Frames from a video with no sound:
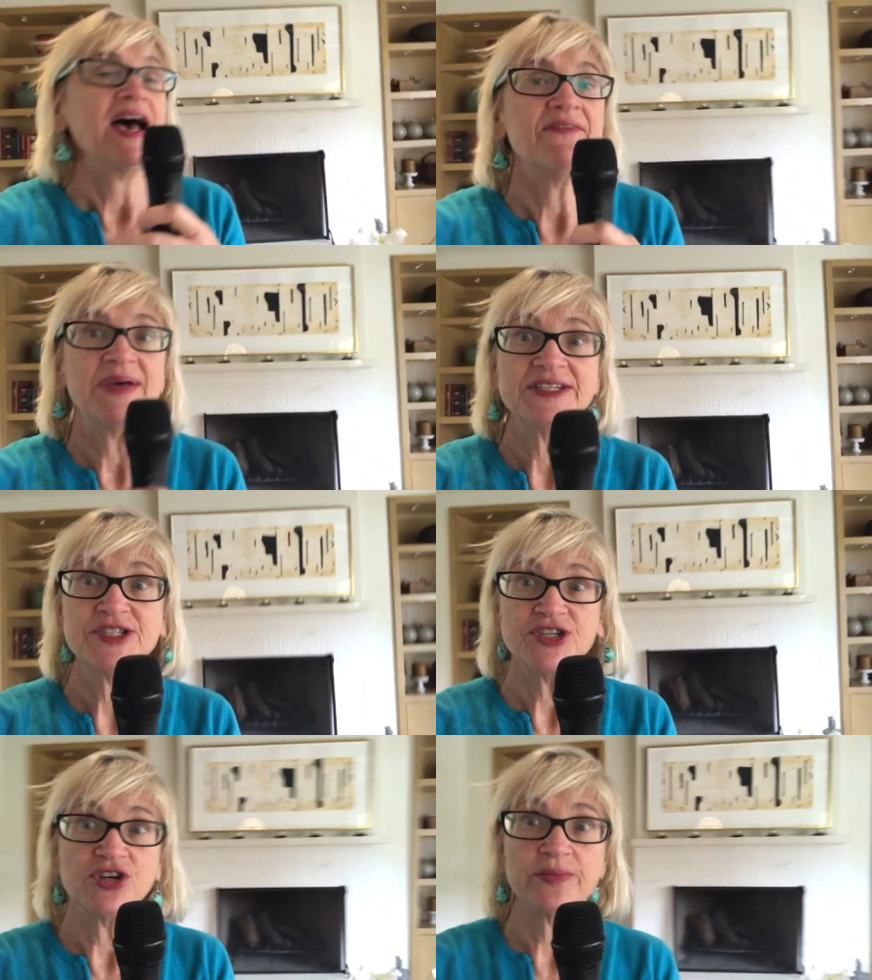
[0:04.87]
been
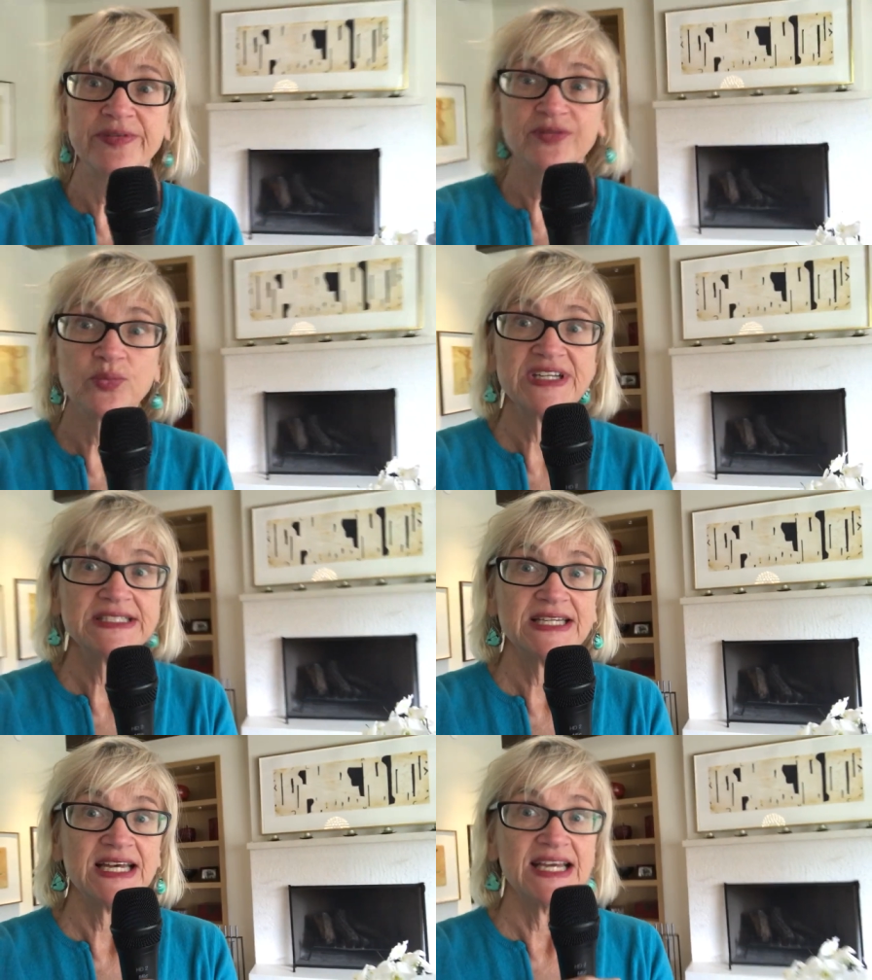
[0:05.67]
to Europe 3
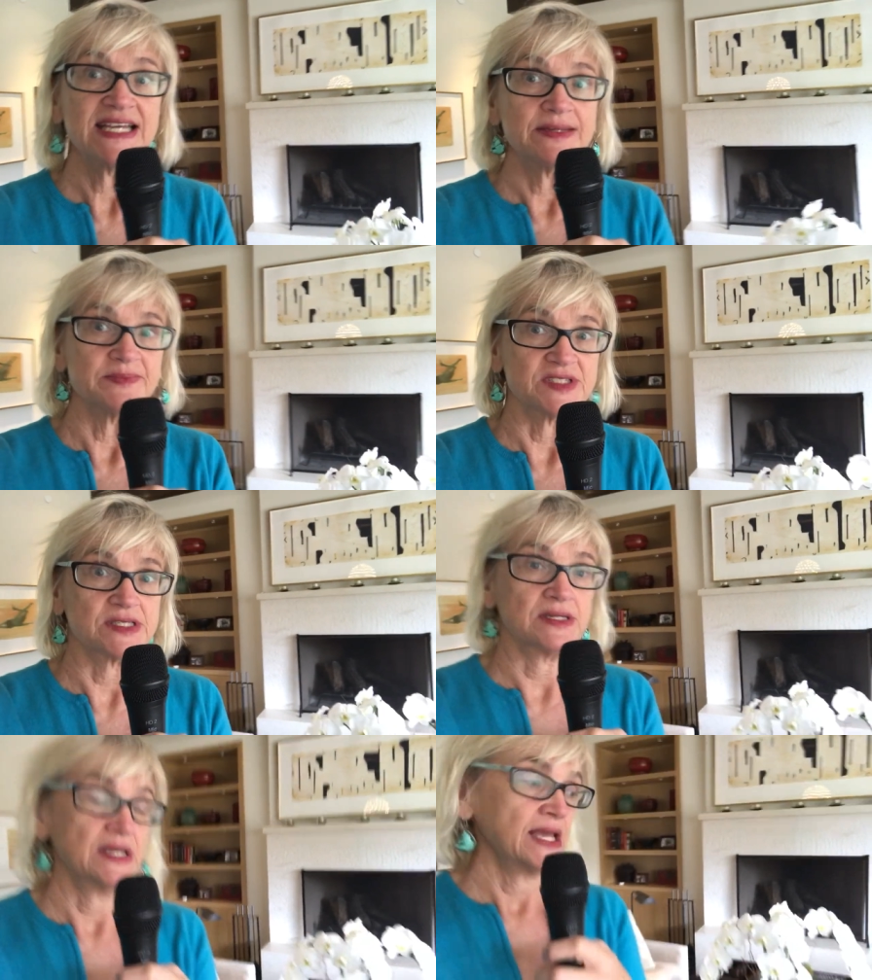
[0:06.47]

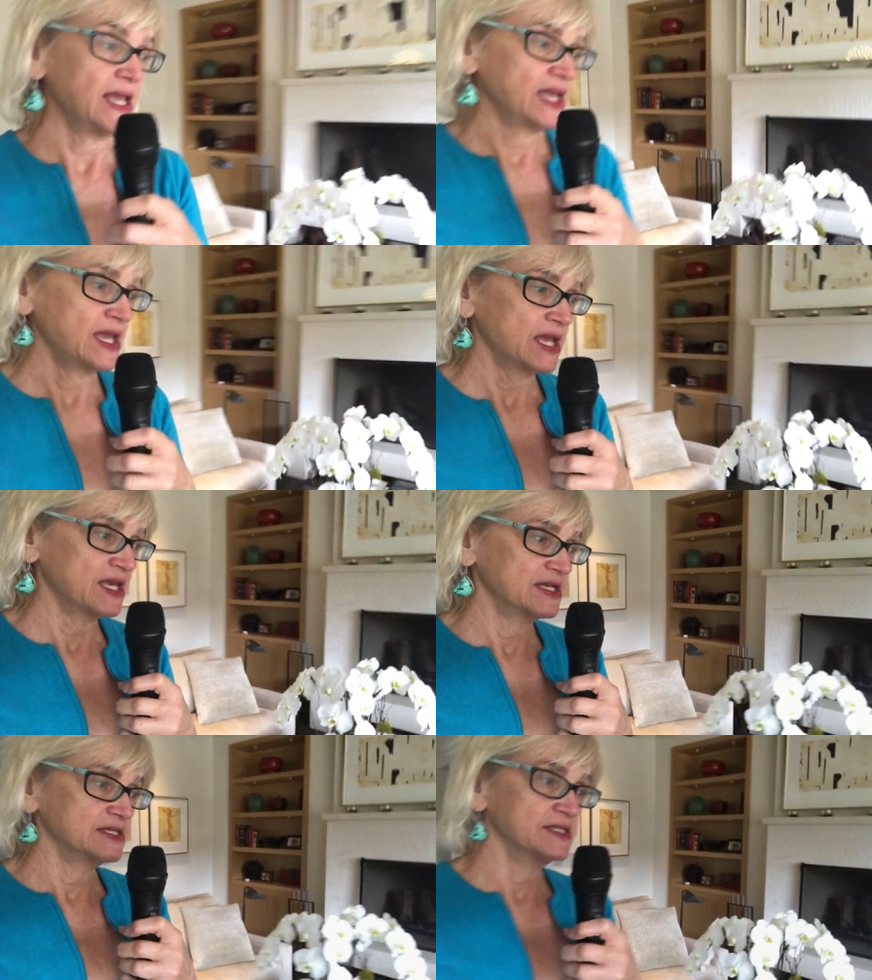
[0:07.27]
times,
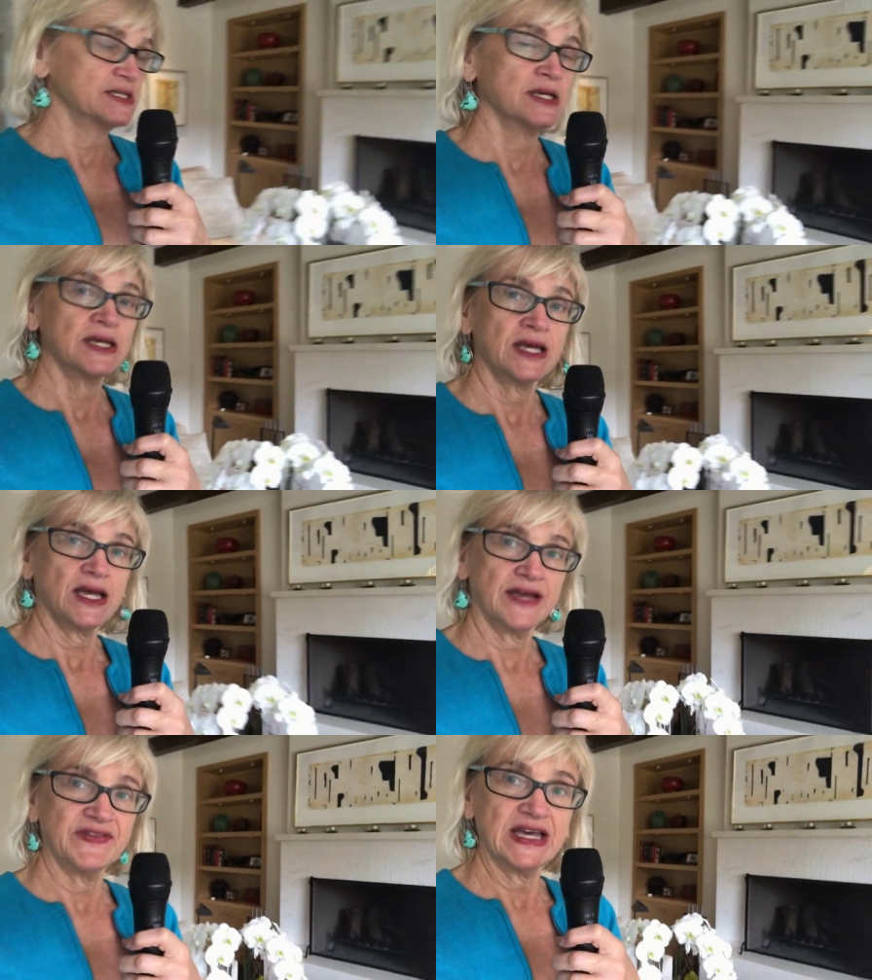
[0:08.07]
and
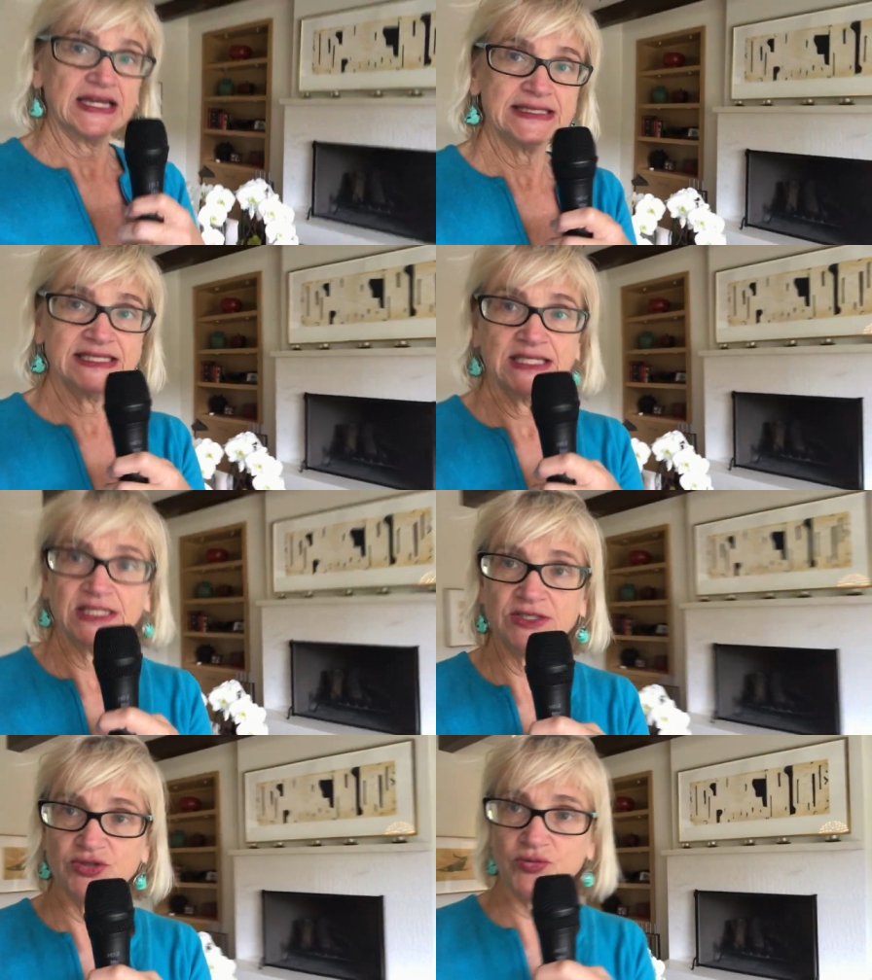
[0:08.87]
I've got to
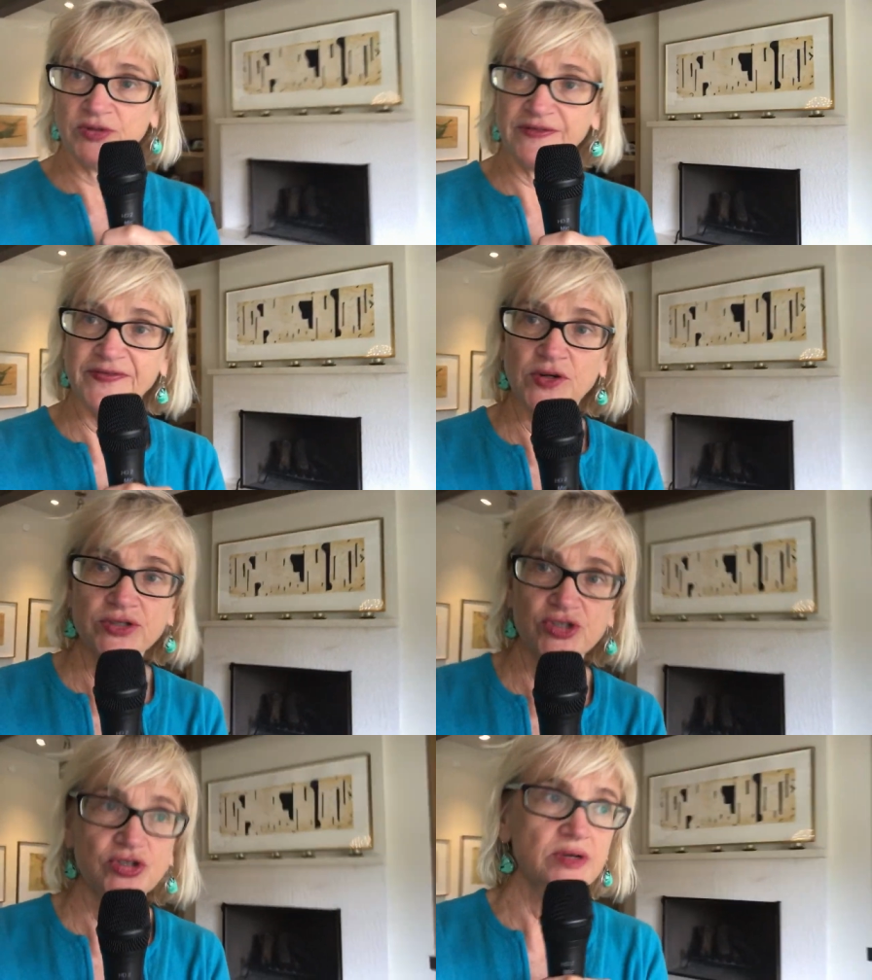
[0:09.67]
tell you, the
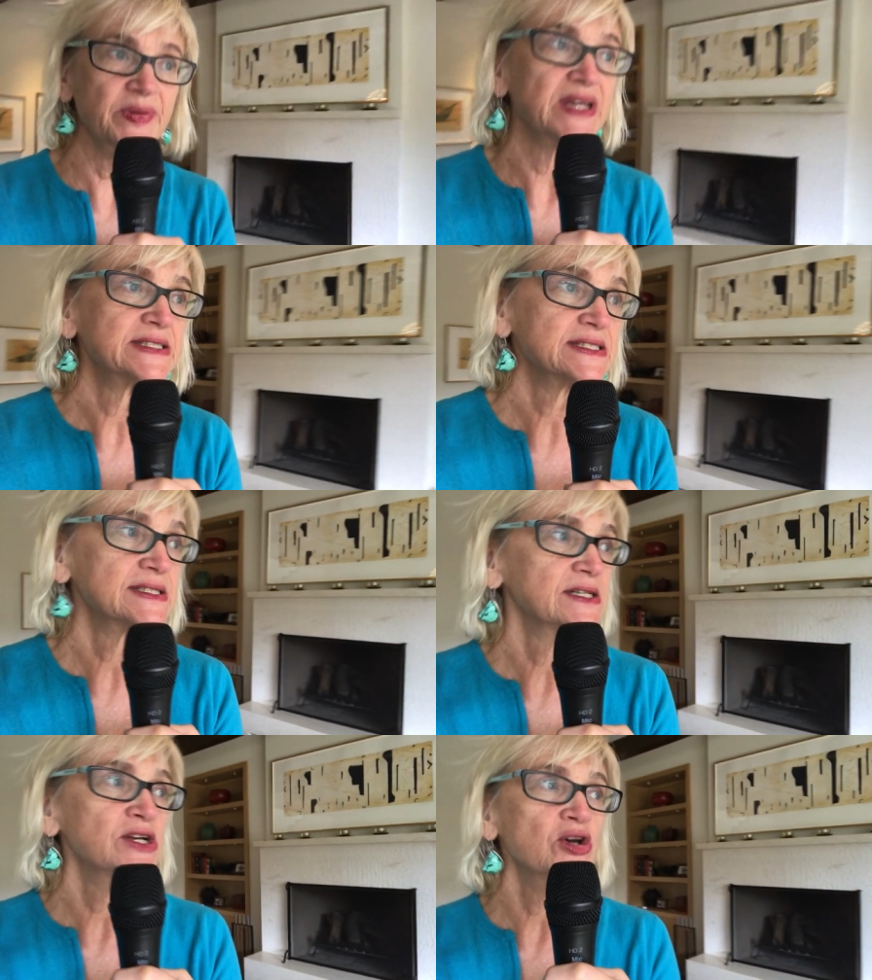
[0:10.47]
first trip I
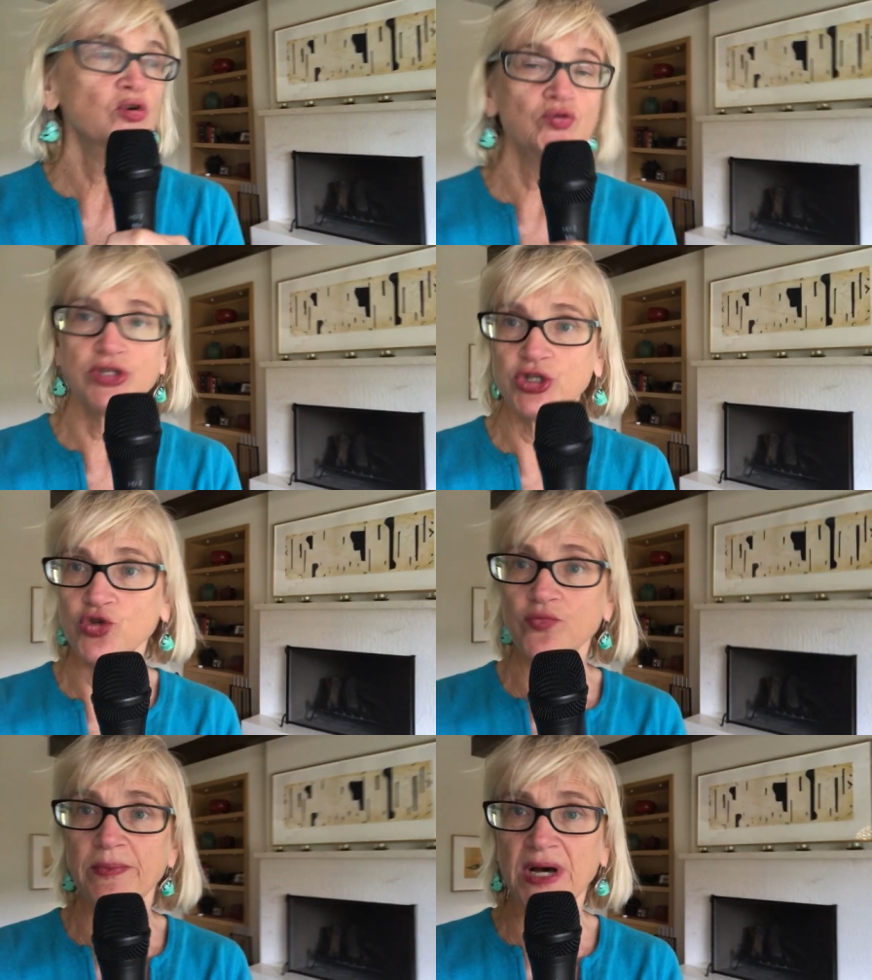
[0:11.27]
didn't know
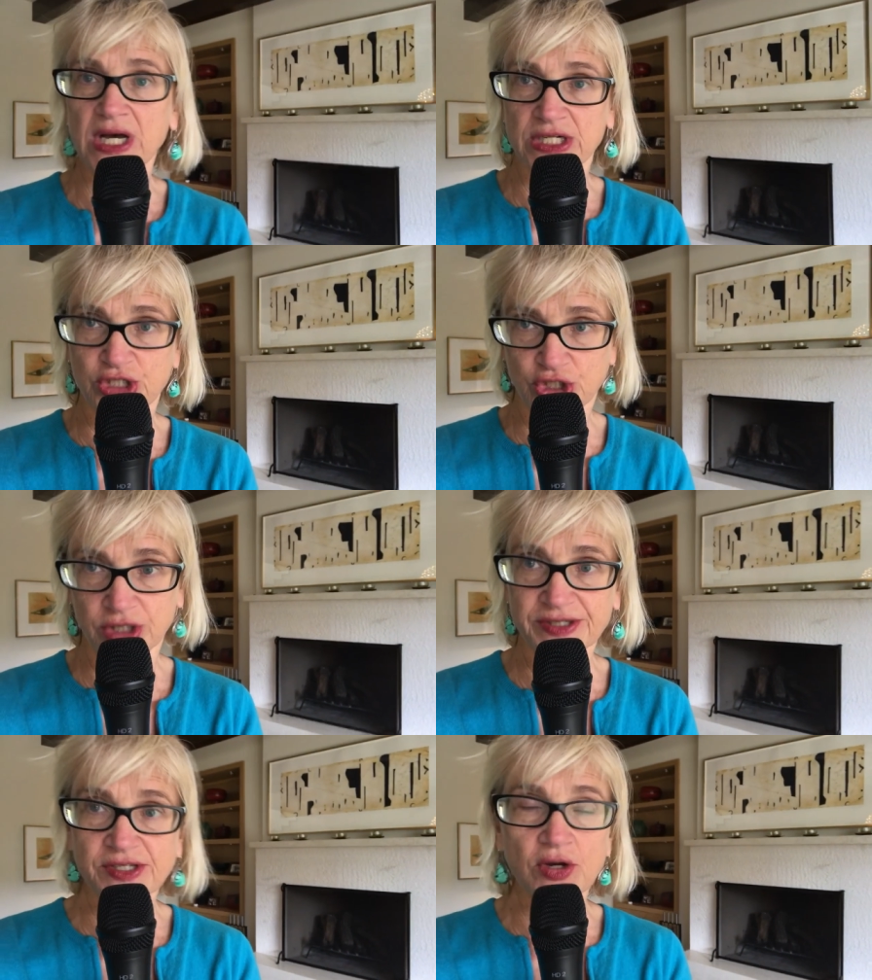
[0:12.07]
too much.
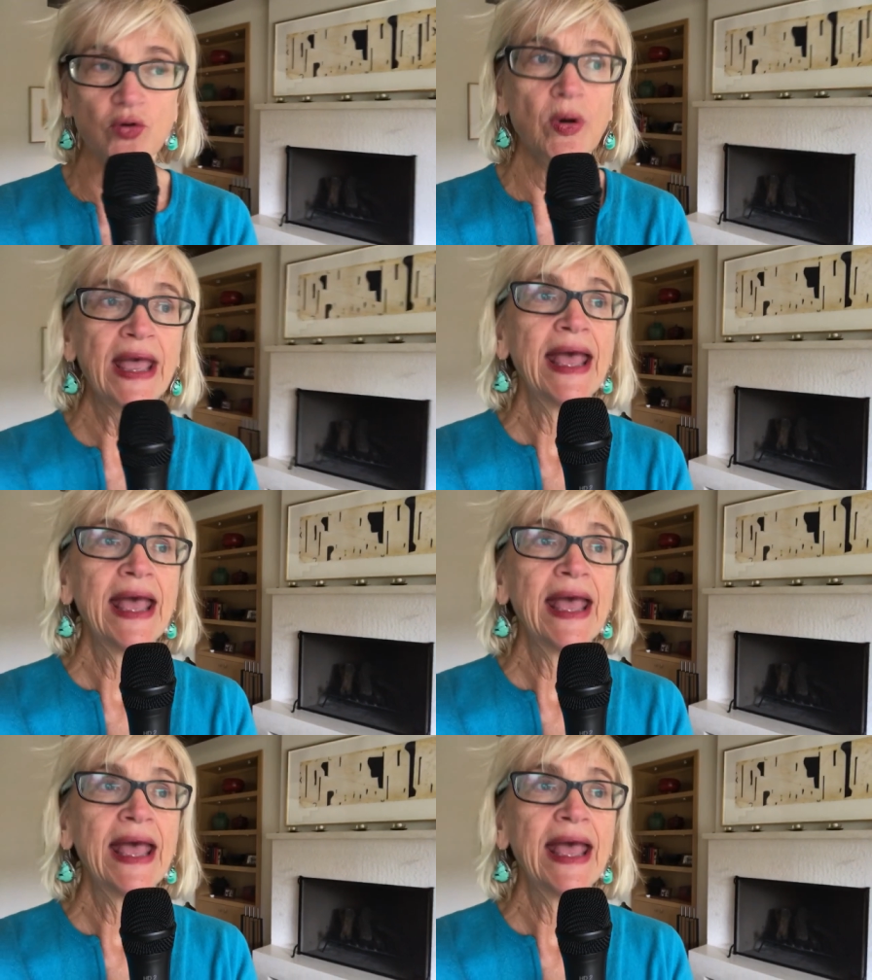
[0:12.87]
So